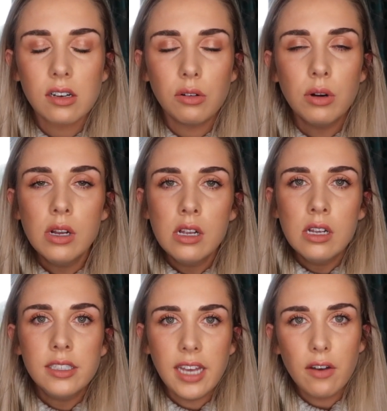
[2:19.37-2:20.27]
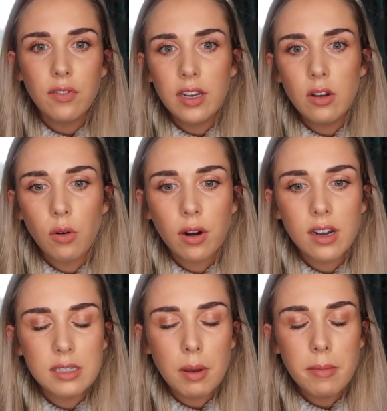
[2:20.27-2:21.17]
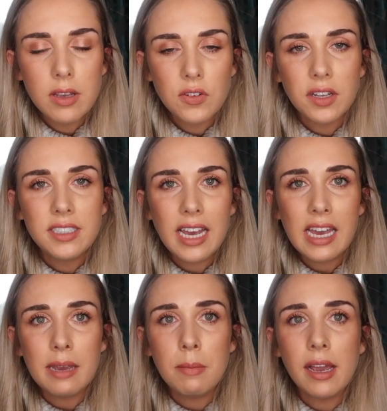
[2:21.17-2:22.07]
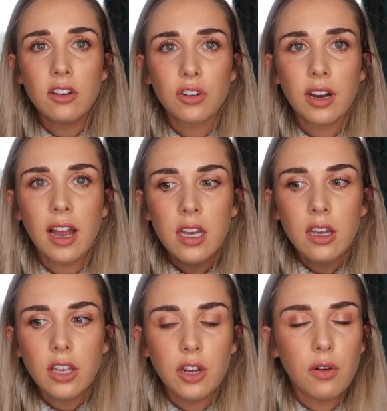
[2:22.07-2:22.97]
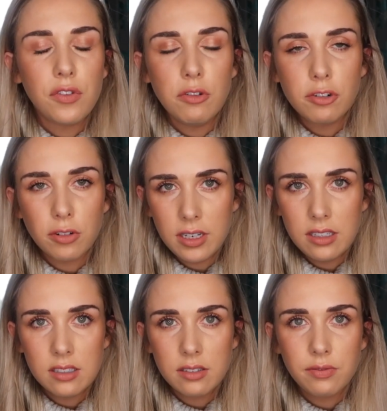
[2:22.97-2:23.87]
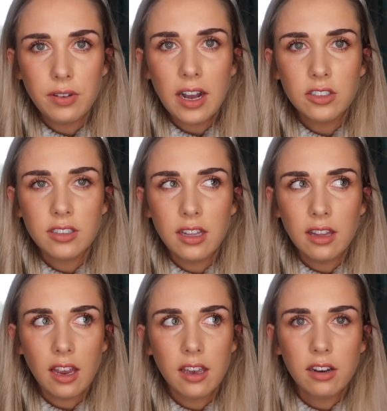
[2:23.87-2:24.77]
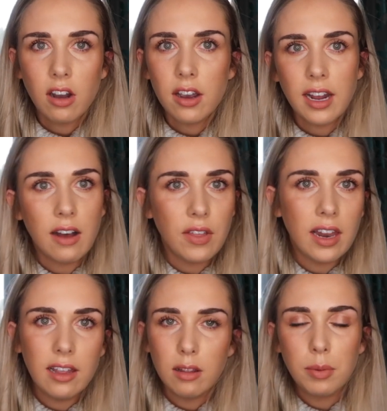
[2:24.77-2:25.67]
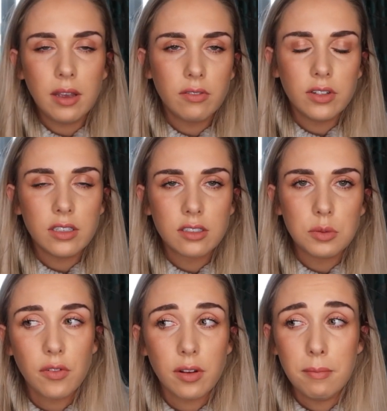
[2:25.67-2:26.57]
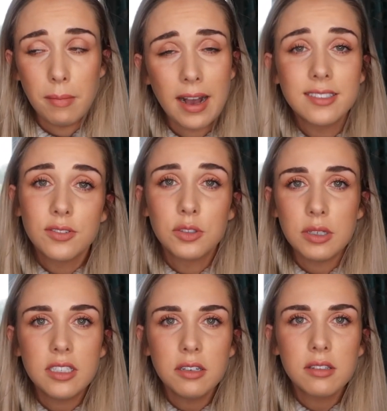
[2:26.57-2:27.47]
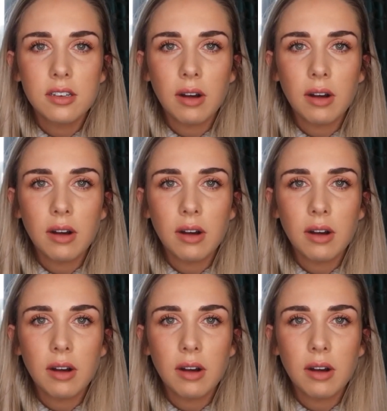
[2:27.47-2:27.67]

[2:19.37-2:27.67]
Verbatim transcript: So definitely organize my meals for that day, making sure I have, you know, a few treats factored in that I can kind of have that little bit of a massive sweet tooth.